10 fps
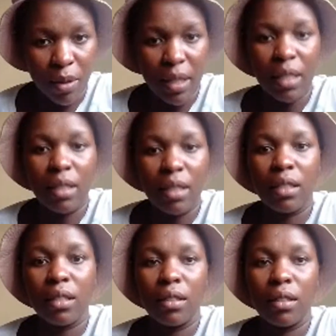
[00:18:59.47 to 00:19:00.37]
The only
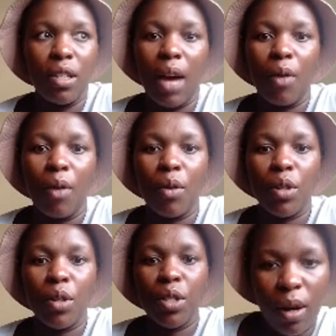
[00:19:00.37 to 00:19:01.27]
thing I wanted to talk
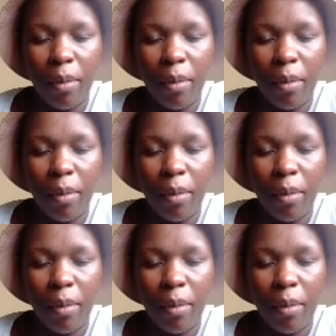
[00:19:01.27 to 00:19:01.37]
about